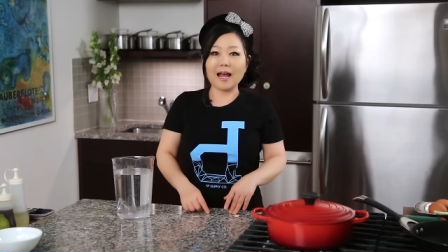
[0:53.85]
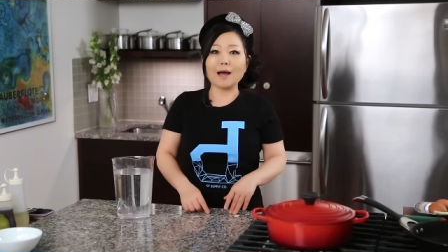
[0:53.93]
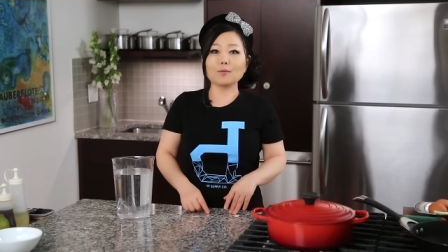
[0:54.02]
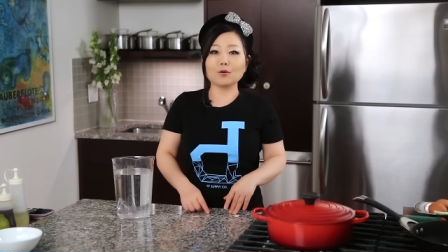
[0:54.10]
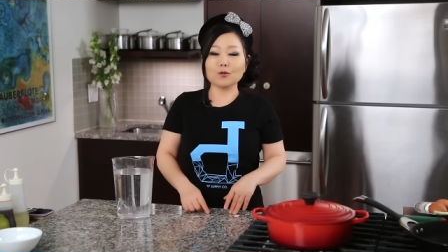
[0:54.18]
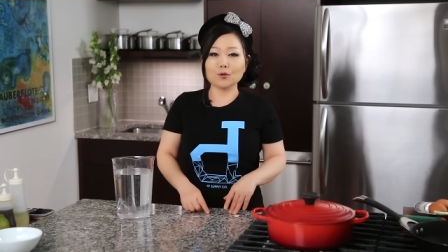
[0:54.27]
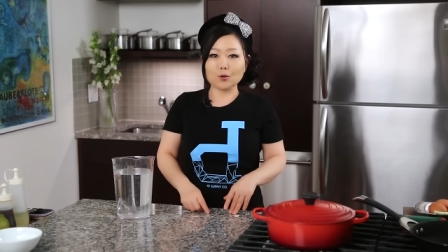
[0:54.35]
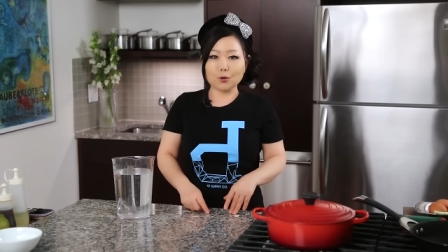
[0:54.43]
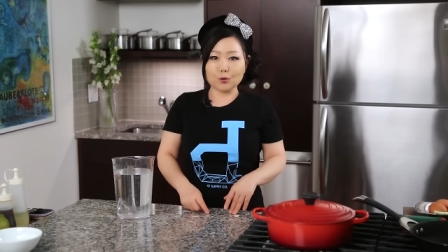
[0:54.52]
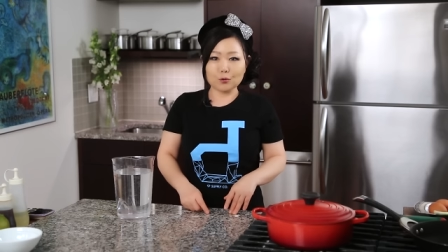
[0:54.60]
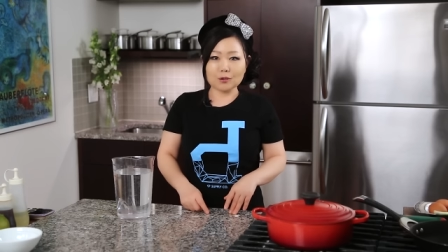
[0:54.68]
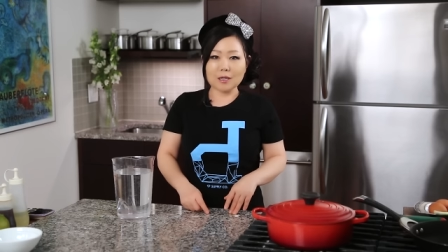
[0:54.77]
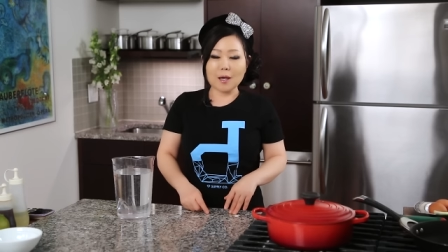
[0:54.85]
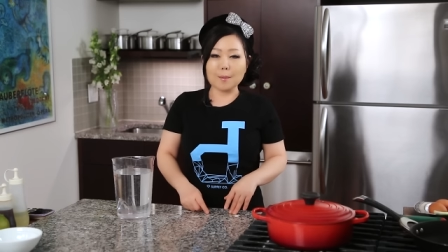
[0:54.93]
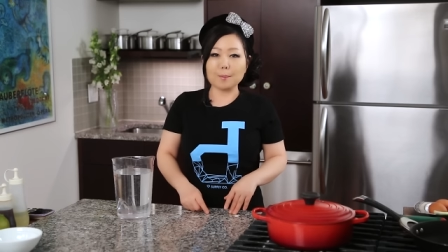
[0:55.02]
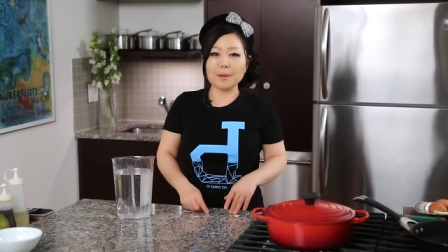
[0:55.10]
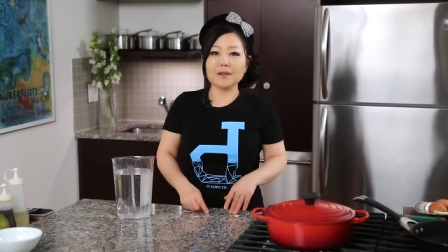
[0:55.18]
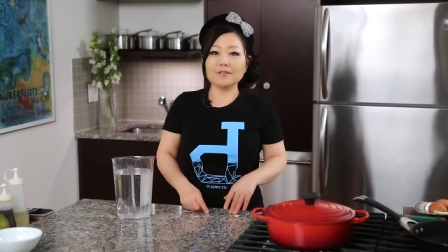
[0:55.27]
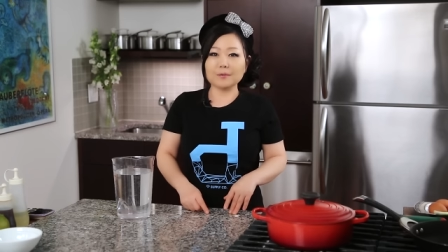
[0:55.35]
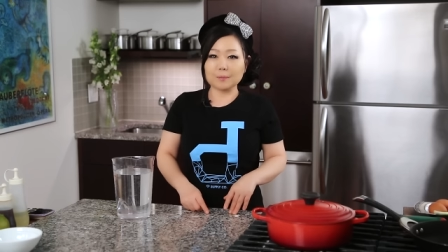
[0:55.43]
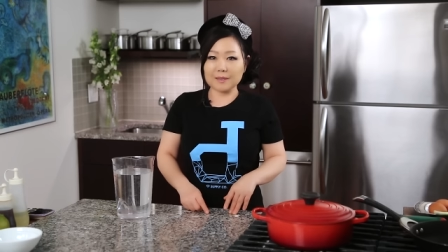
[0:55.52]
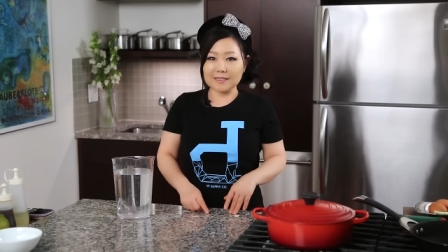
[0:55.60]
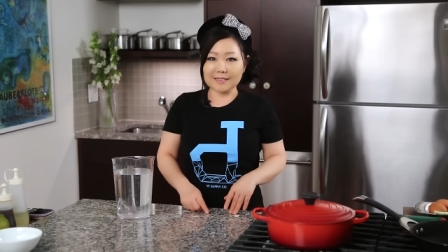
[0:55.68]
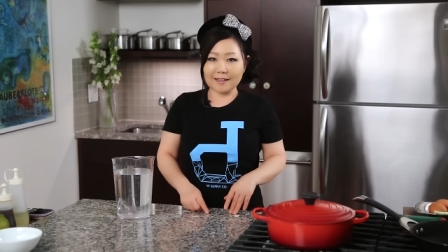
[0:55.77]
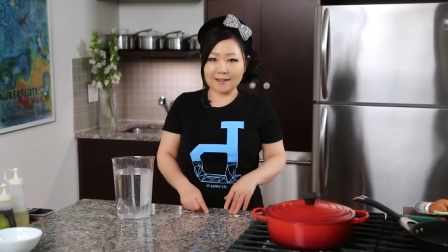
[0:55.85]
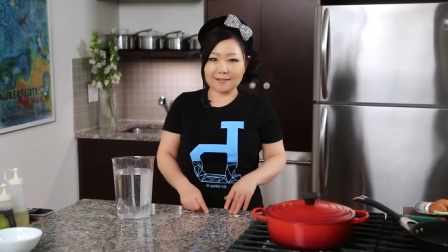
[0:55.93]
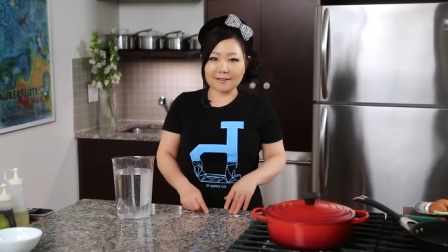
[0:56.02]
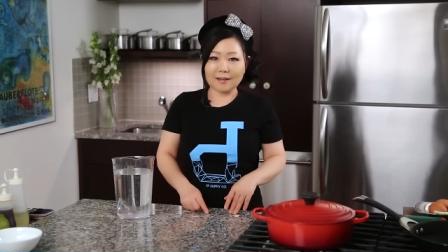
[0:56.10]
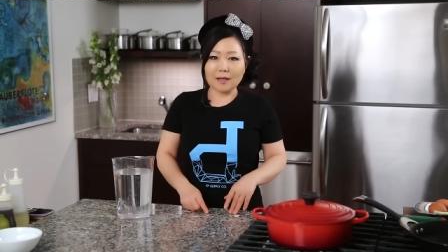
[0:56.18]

I'm going to use beef brisket